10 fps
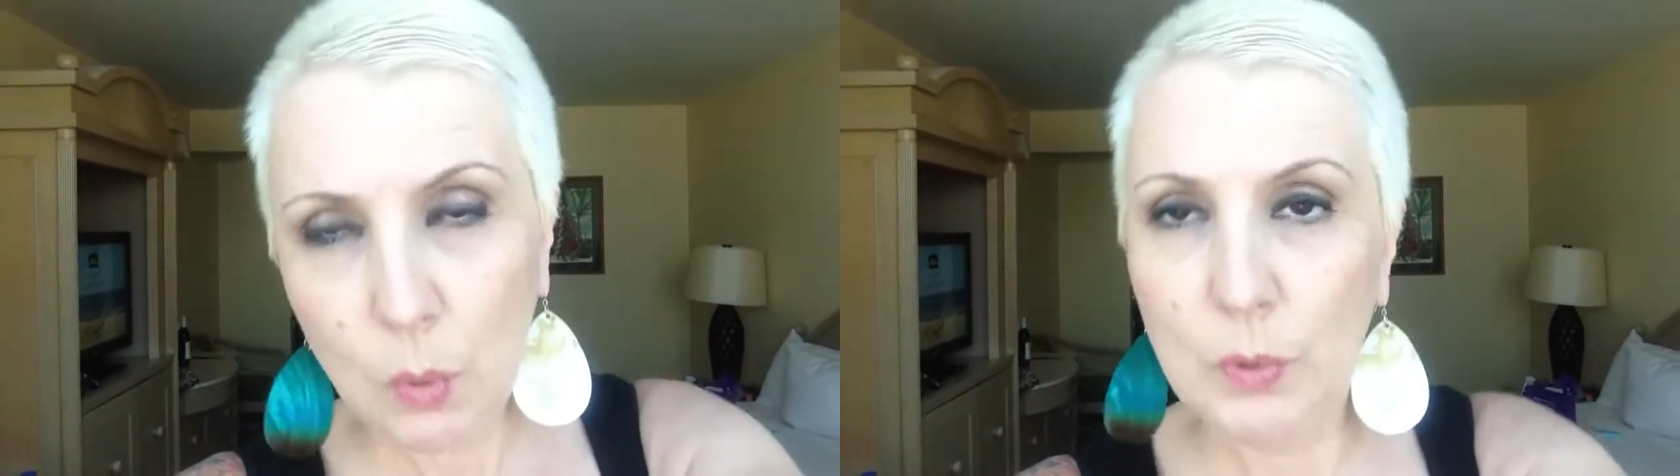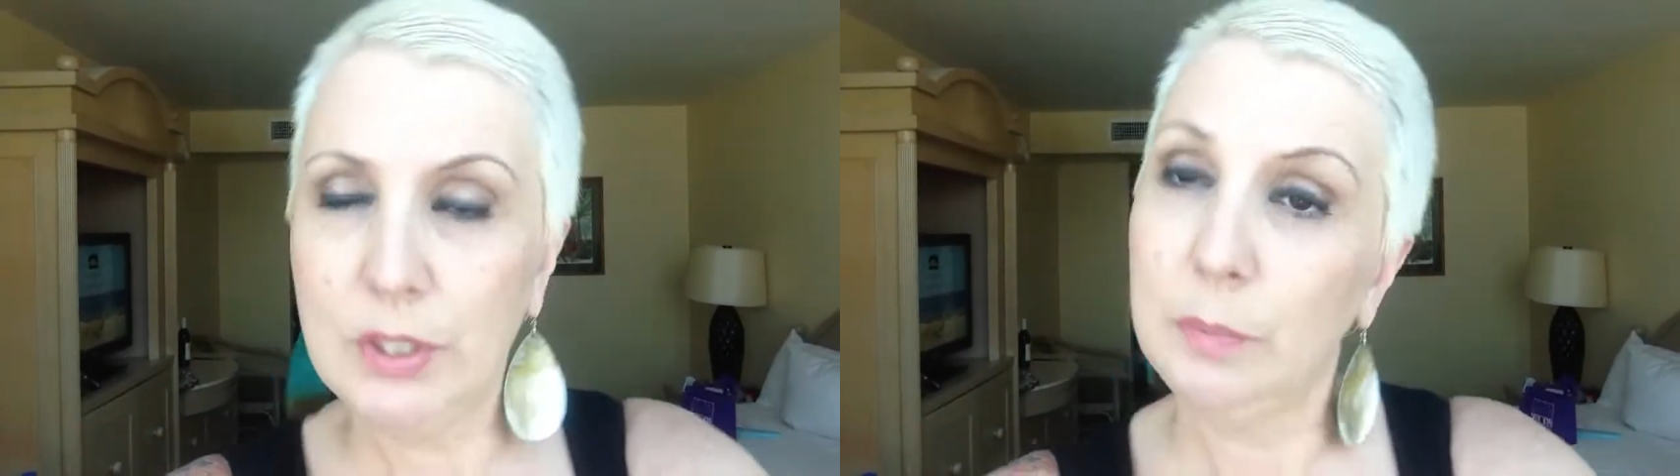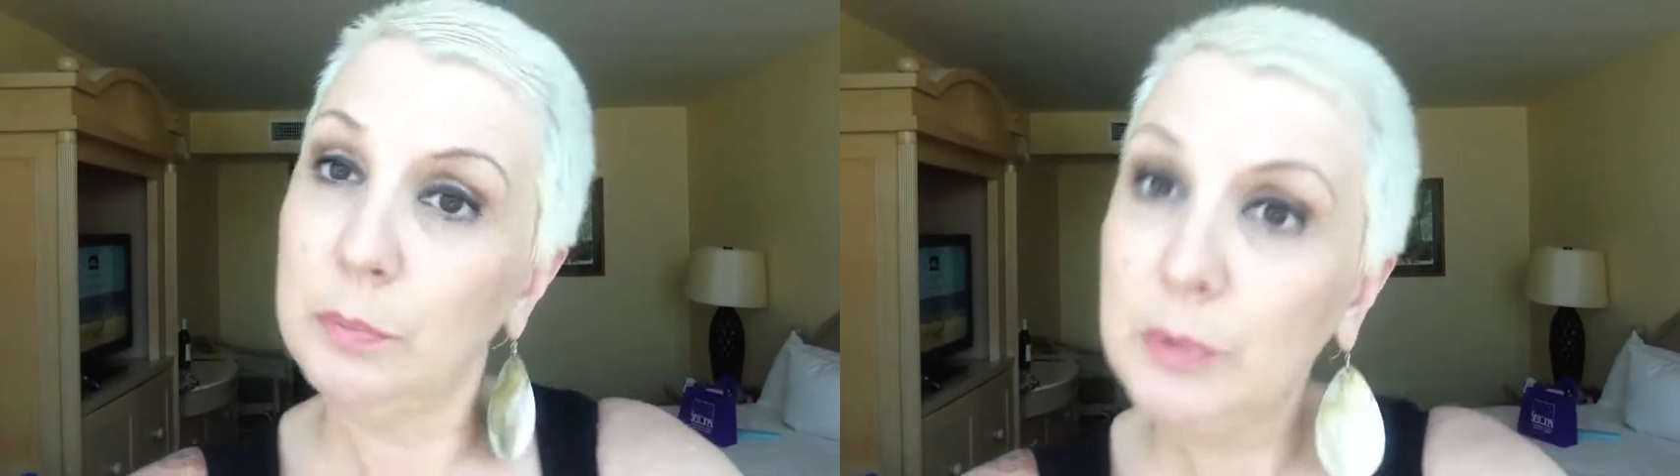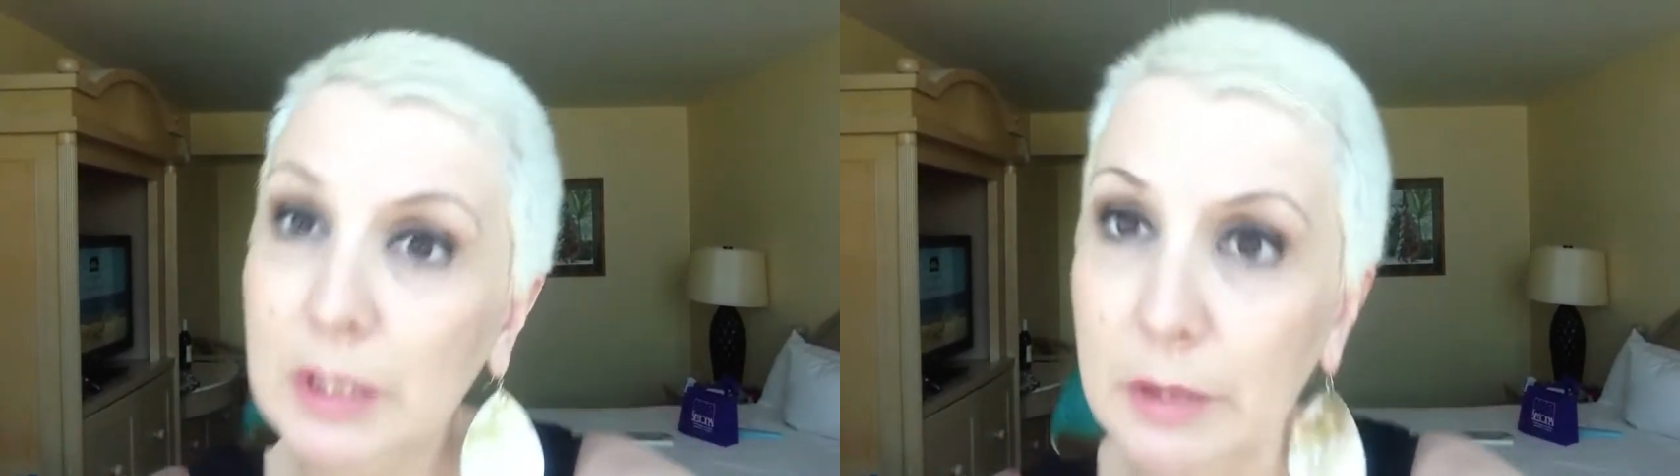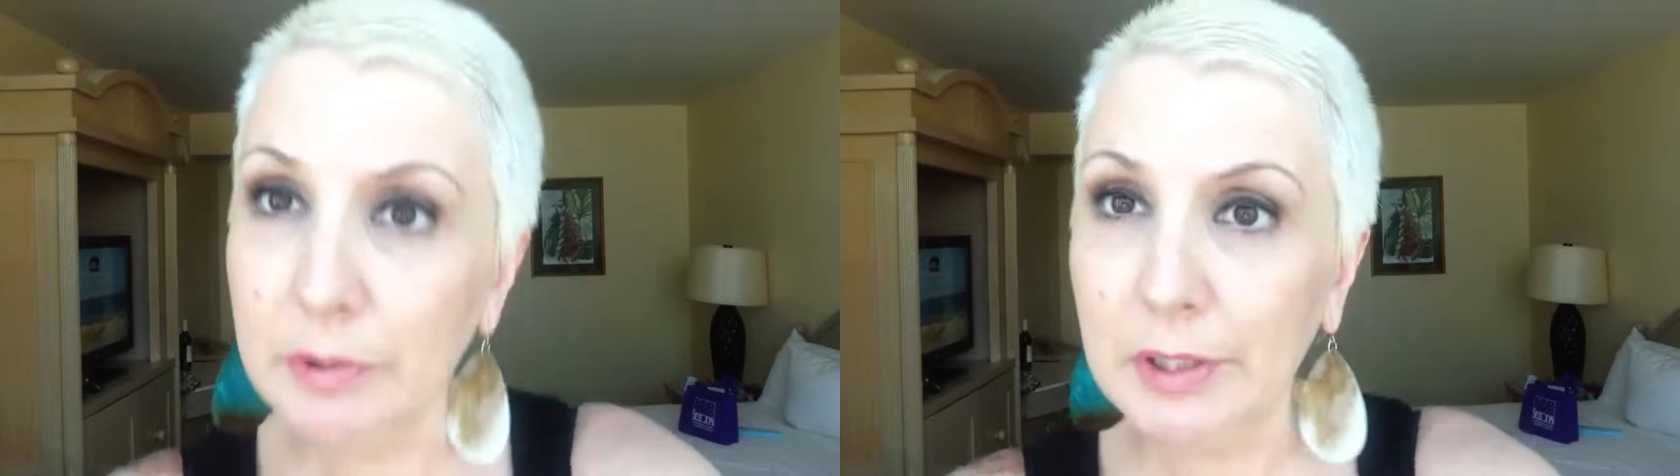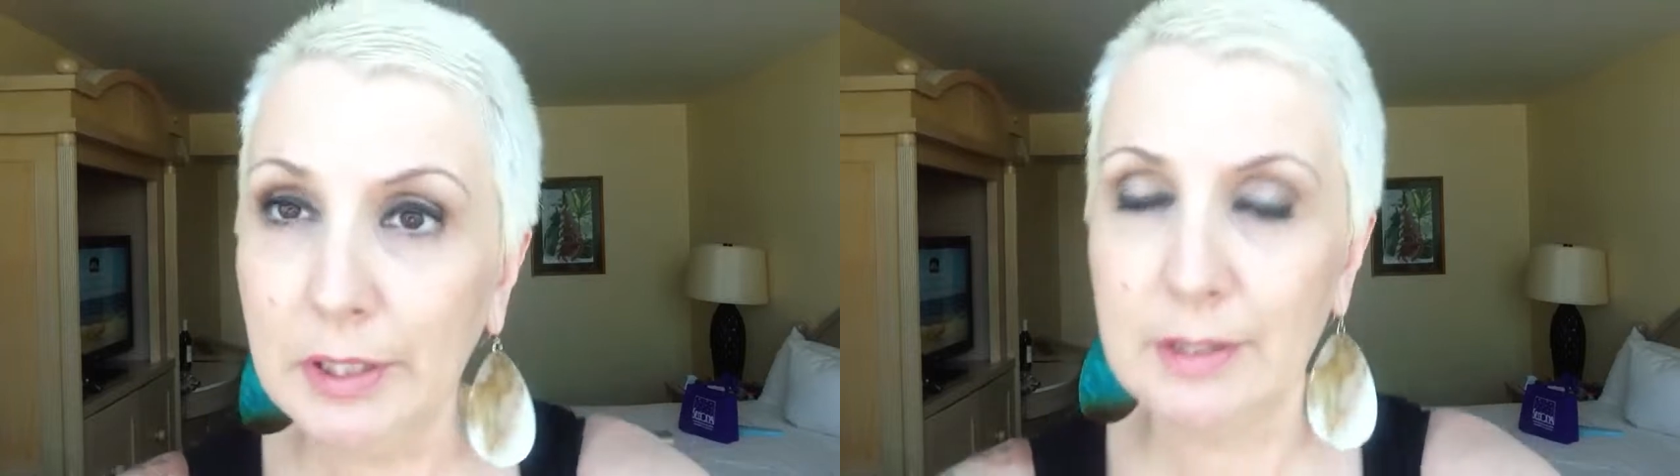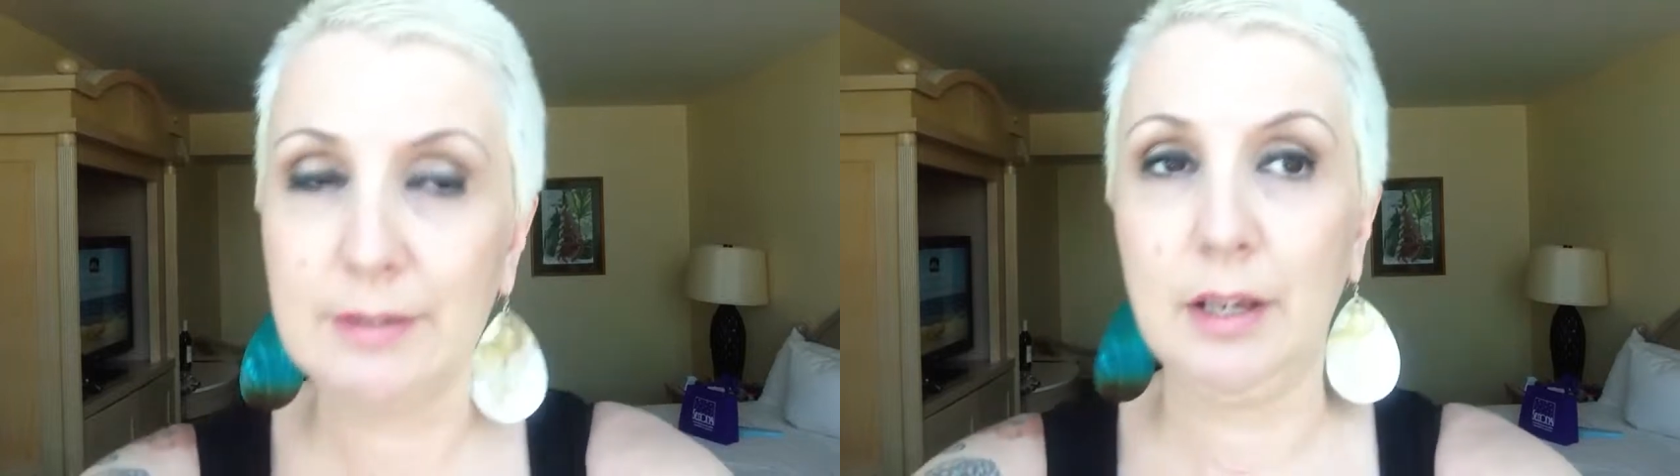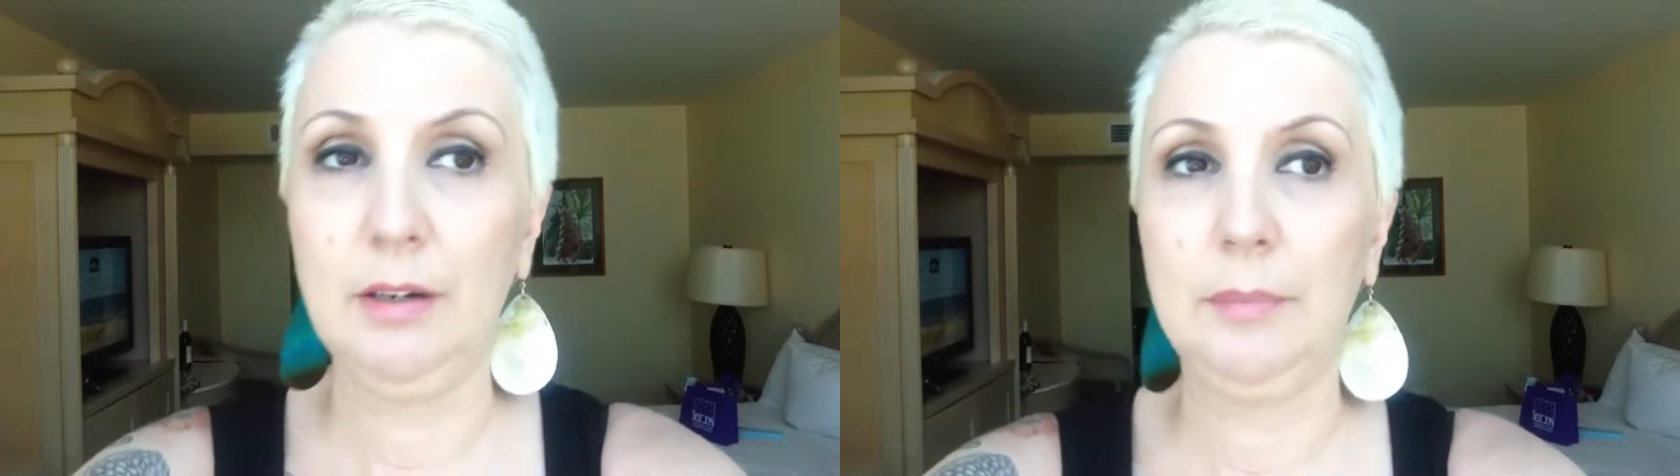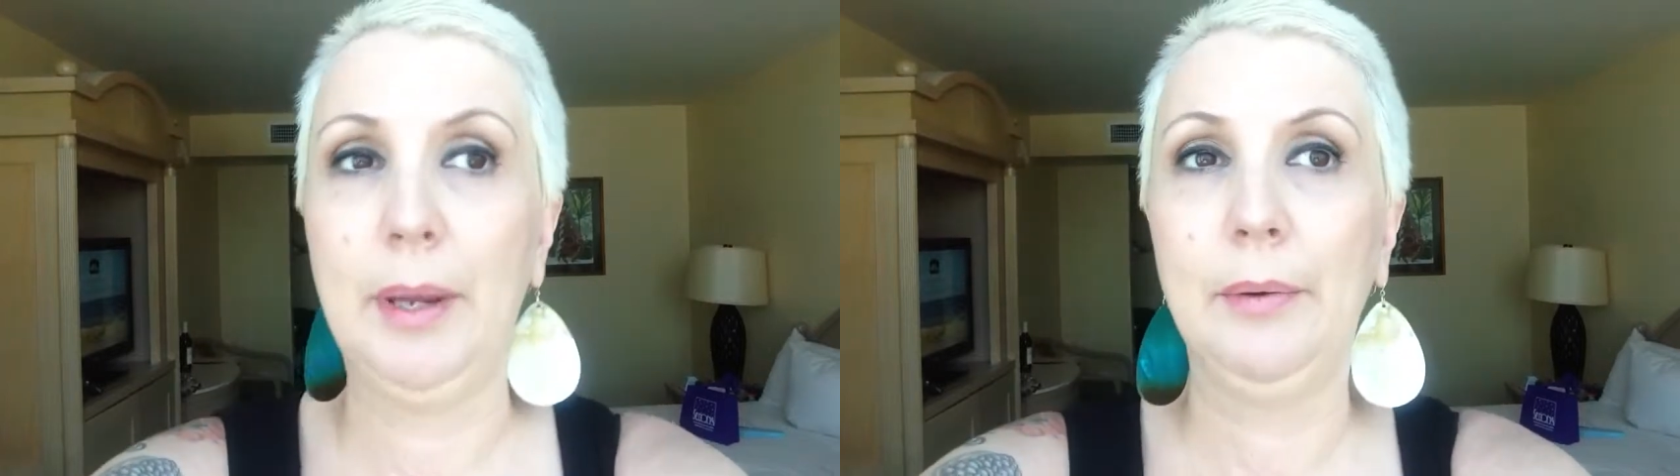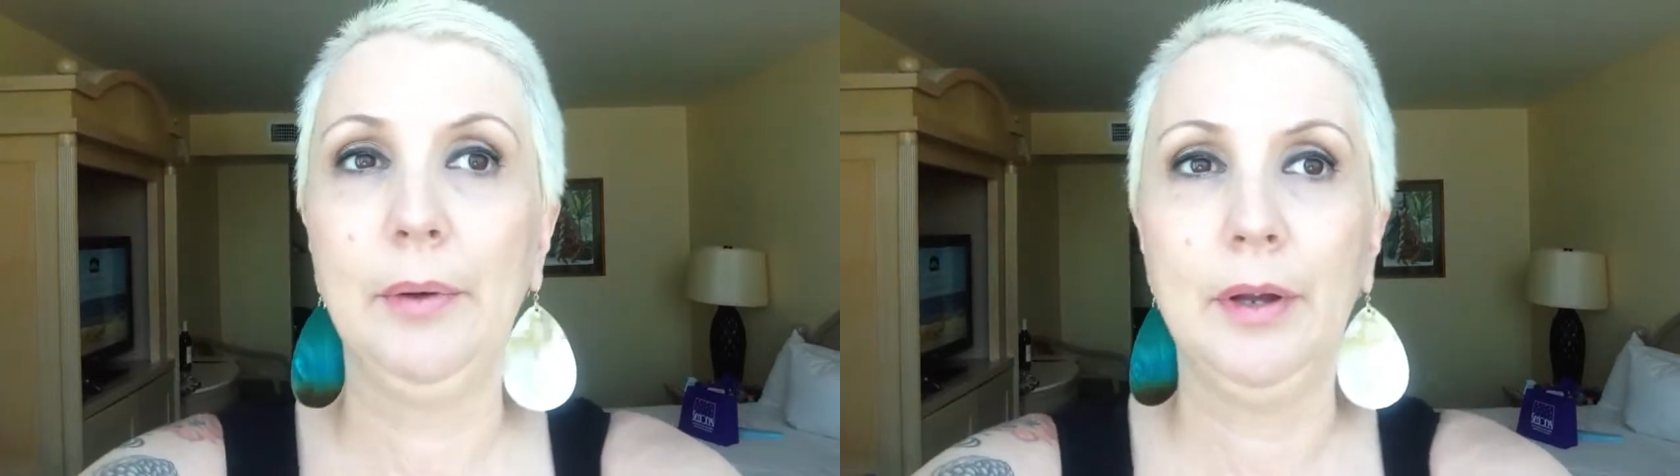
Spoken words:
which I'm really, really excited about.